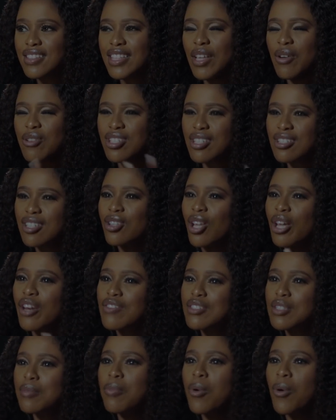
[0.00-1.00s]
There was just a lot
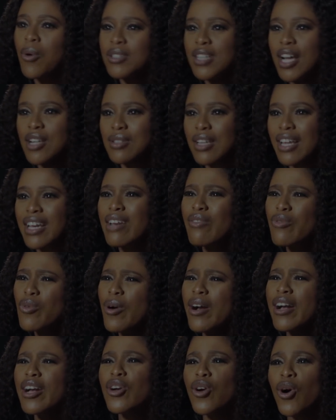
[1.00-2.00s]
of support. As like
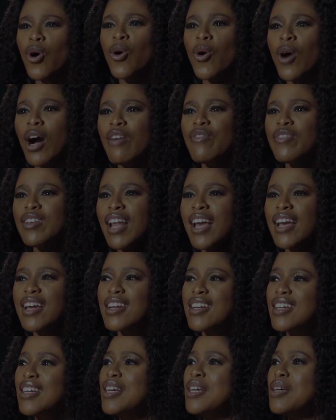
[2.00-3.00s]
everywhere I go, I feel like
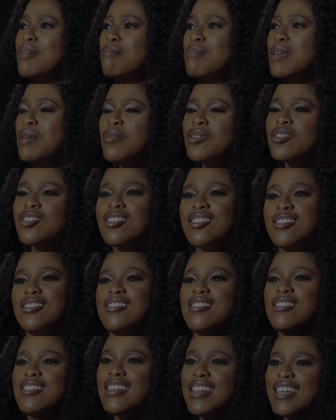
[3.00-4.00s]
people
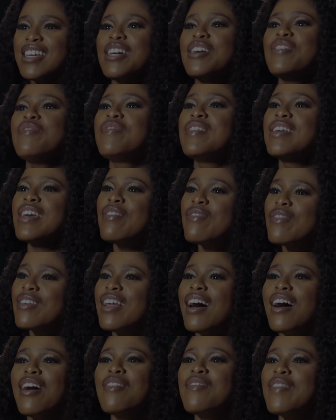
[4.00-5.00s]
just give
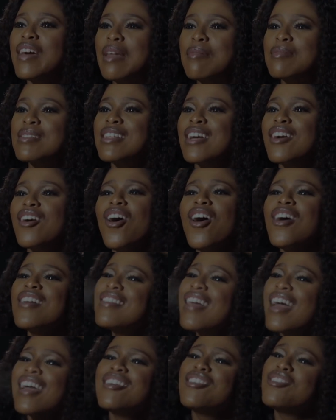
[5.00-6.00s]
love, and I'm just like, oh,
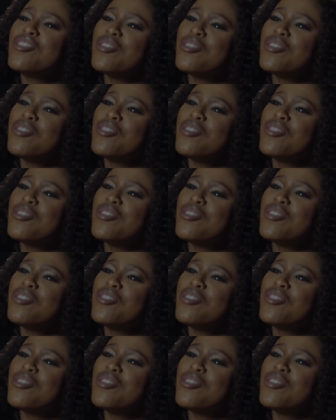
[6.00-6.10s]
thank